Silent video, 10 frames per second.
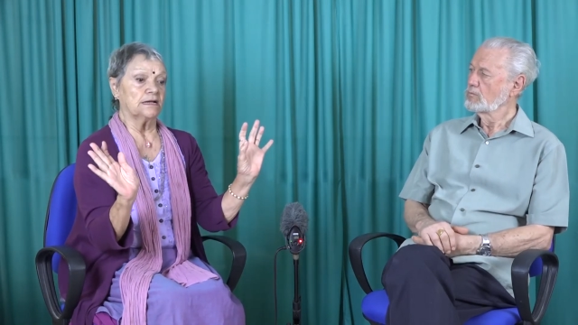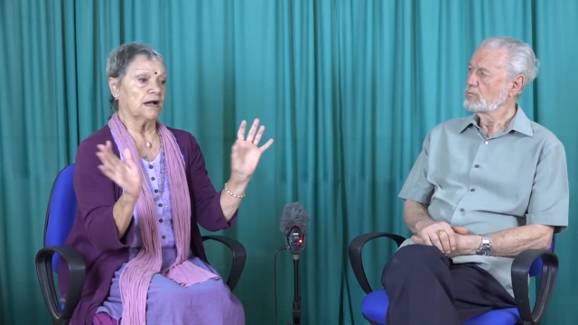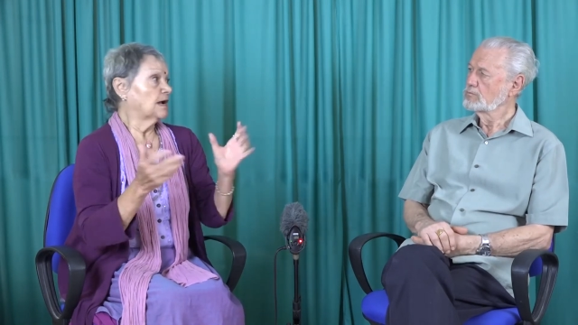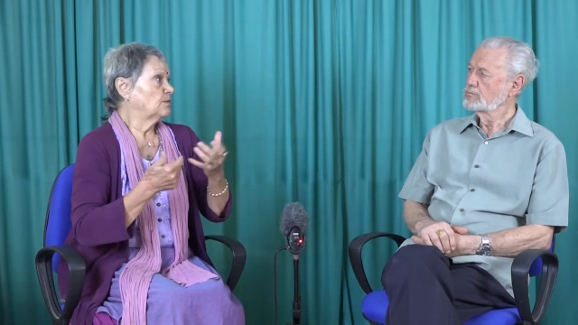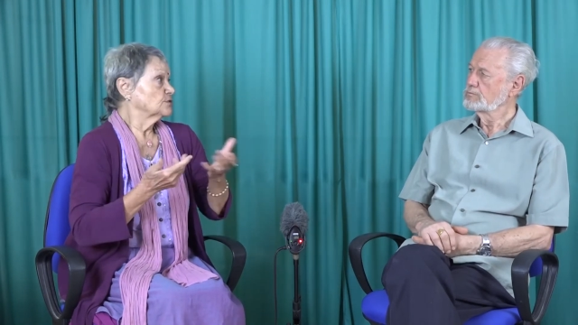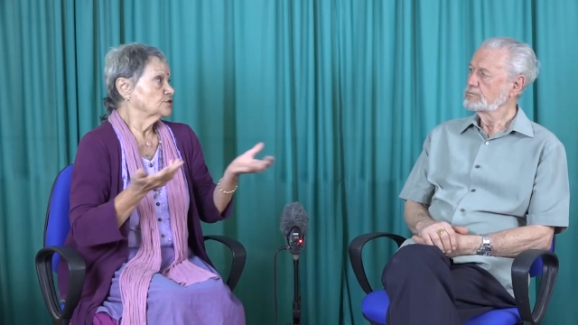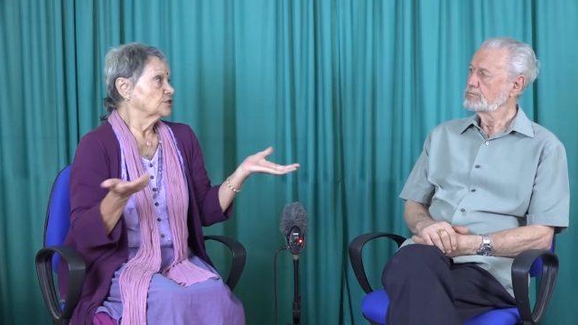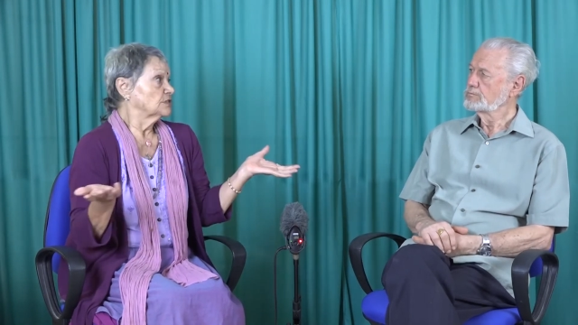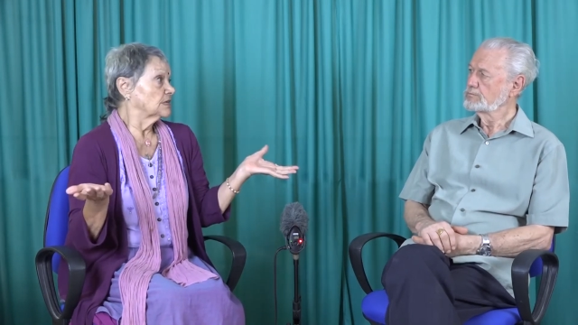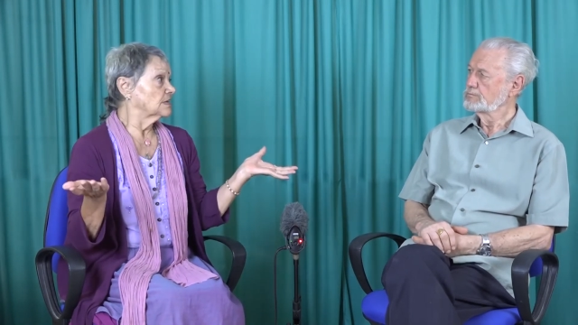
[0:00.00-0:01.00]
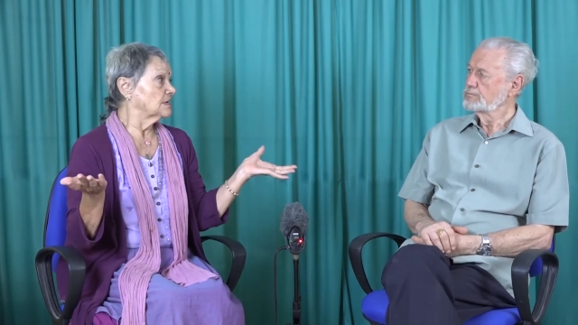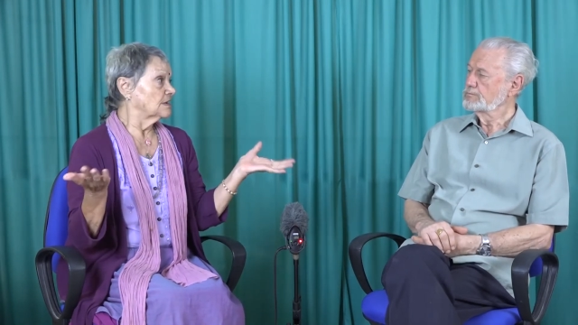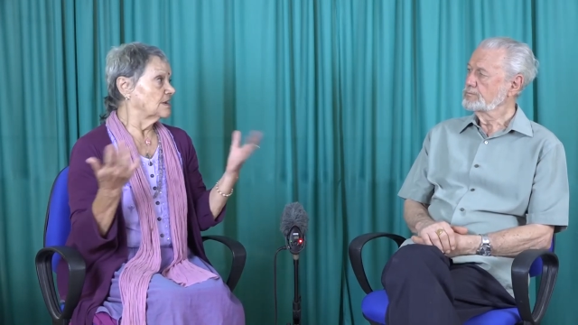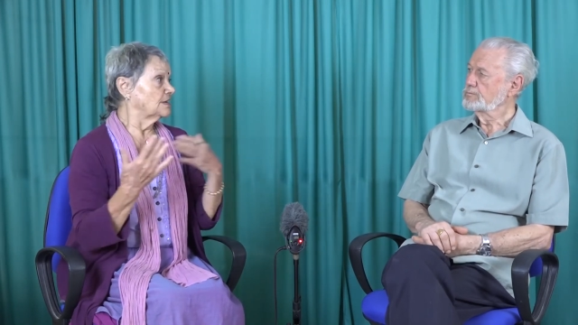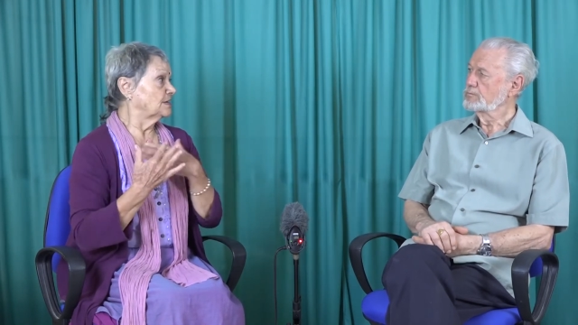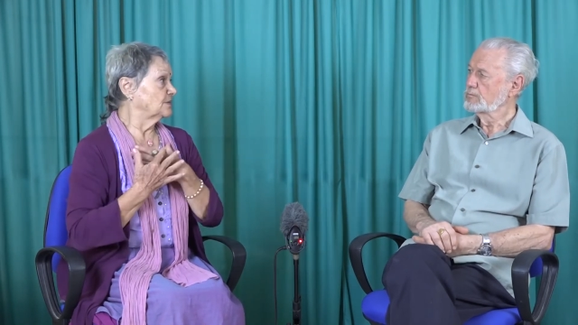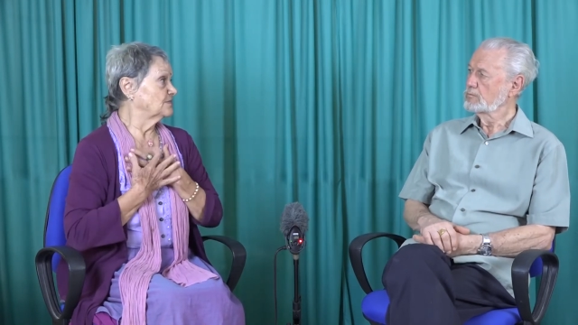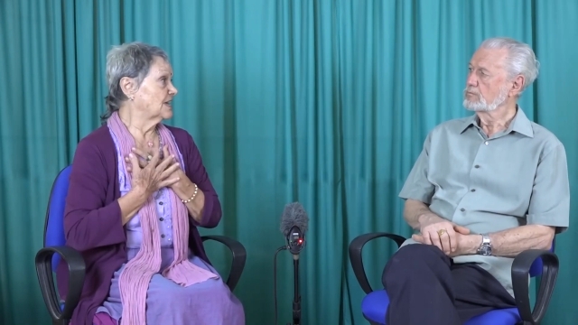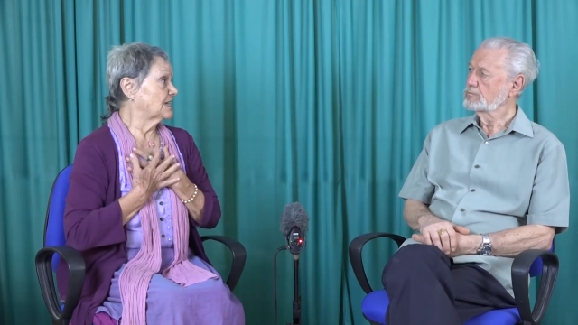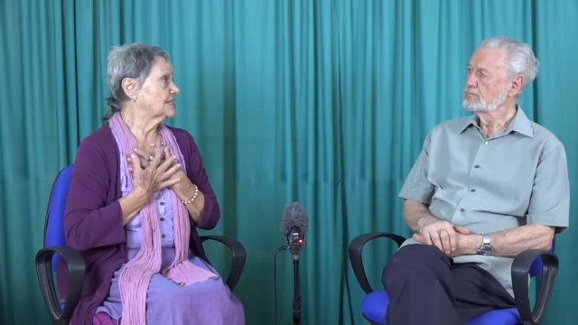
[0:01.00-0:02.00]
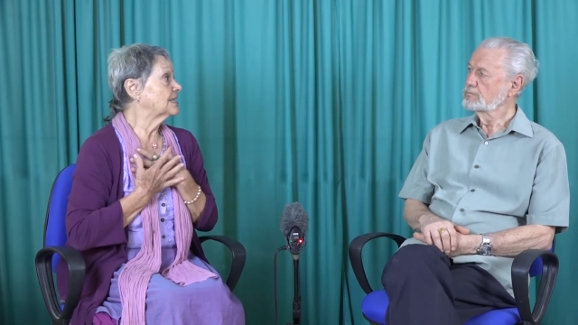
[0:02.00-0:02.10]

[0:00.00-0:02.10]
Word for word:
Speaker 1: I was not any of that.